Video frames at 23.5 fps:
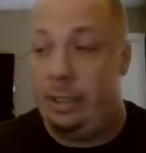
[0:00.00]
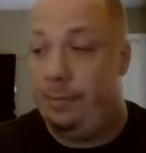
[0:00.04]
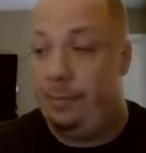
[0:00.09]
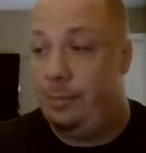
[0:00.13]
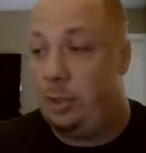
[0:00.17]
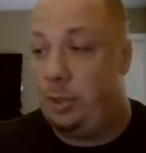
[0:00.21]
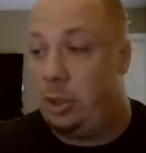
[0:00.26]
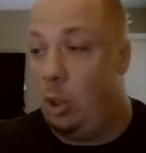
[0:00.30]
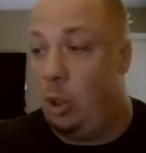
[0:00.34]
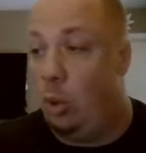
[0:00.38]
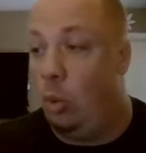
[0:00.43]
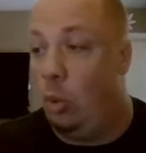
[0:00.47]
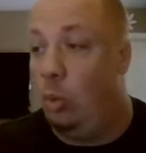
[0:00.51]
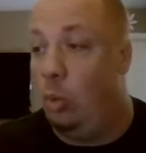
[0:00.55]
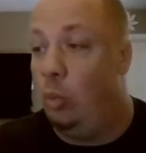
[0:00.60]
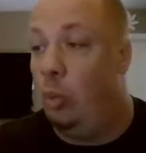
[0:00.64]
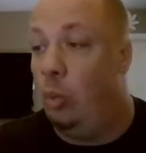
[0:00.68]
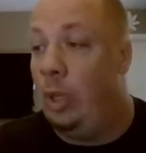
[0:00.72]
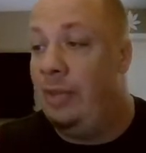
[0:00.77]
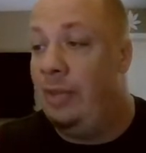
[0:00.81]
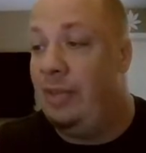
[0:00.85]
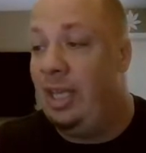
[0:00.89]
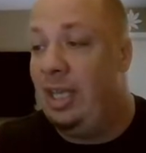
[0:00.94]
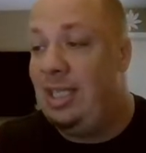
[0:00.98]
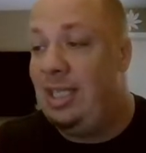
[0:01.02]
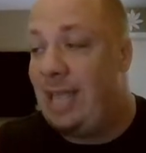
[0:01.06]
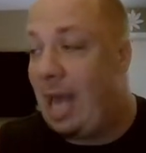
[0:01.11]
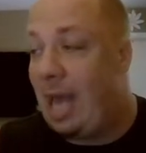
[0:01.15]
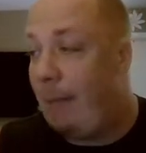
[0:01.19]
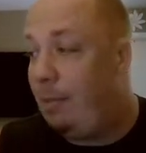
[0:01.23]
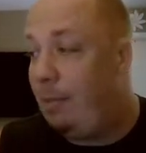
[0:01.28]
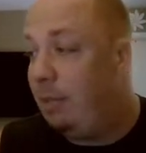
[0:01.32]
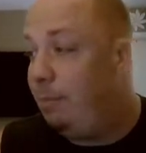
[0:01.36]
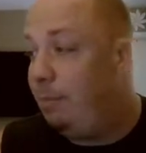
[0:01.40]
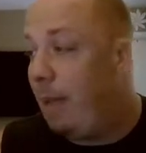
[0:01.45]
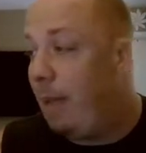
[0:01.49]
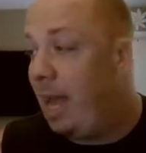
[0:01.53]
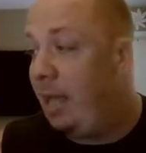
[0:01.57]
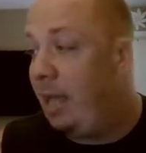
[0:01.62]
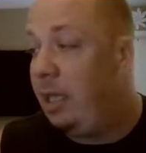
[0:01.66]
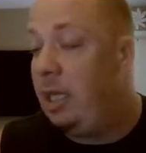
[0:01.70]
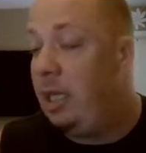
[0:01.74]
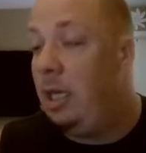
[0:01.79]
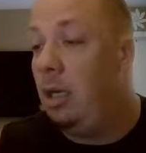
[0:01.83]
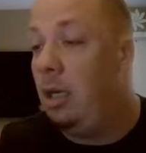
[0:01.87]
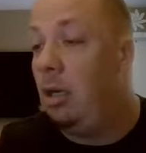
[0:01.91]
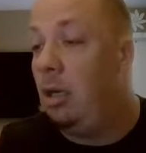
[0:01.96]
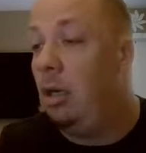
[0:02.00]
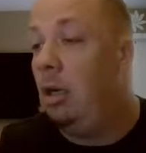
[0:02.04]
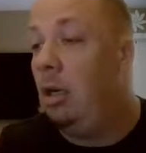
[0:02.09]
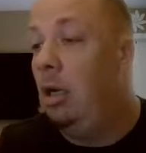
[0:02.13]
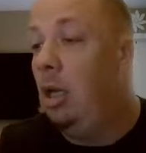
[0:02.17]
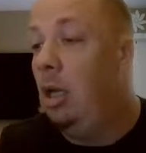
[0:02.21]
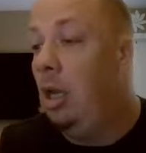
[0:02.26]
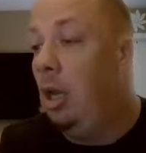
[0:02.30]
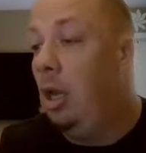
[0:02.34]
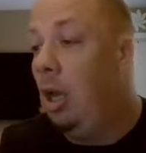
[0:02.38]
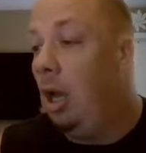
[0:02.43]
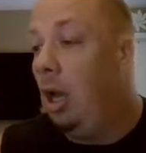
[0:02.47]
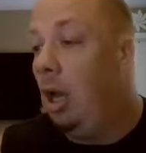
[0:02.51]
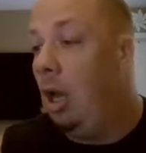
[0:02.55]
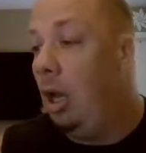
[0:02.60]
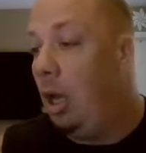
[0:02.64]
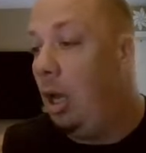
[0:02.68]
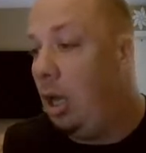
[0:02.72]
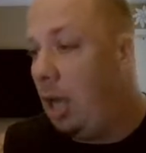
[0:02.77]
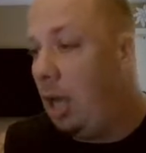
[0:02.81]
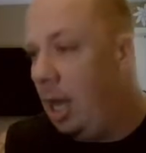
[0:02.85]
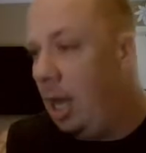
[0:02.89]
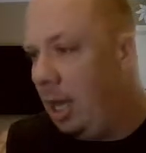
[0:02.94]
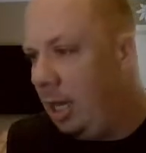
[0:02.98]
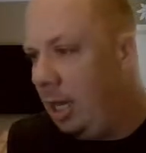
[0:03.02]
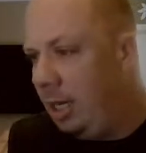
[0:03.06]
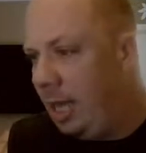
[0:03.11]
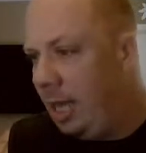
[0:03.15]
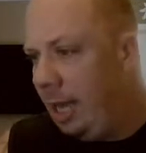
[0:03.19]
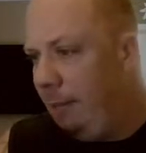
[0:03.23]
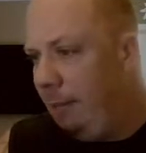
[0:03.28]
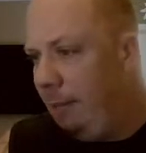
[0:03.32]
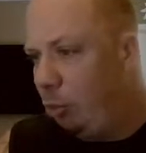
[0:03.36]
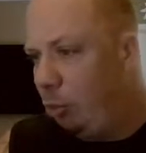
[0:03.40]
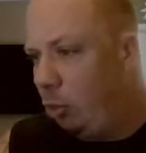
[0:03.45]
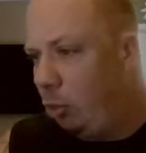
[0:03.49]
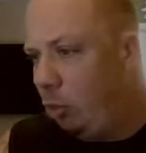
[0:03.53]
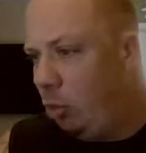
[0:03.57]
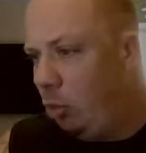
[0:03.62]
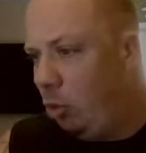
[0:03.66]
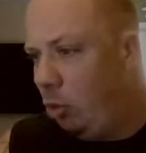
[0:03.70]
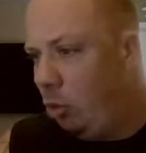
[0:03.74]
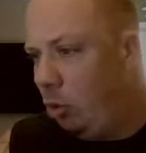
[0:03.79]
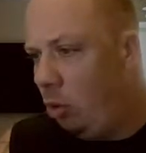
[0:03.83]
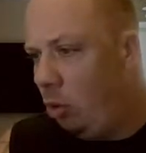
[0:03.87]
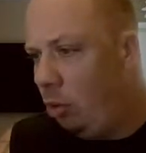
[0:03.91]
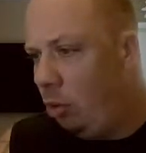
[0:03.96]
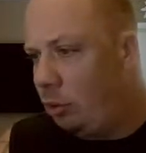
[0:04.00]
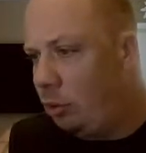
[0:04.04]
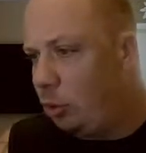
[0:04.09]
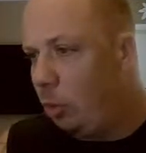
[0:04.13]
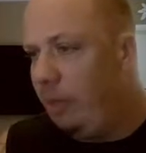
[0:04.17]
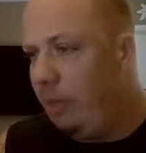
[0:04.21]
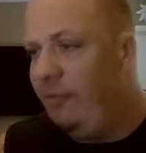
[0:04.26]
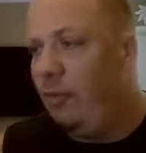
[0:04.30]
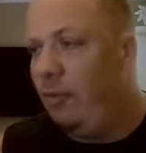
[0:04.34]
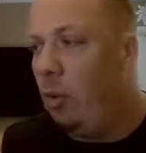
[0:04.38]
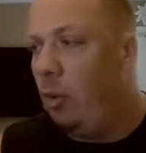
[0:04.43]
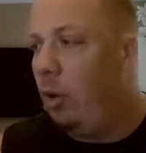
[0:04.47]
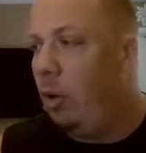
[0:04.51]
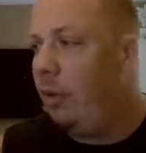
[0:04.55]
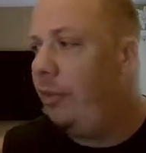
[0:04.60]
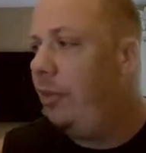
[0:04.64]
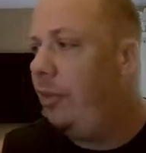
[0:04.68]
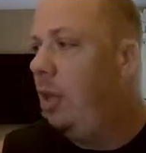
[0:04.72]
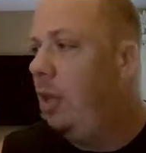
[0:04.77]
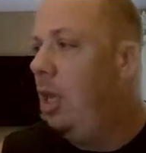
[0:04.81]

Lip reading: So when this happened back here on April 24th,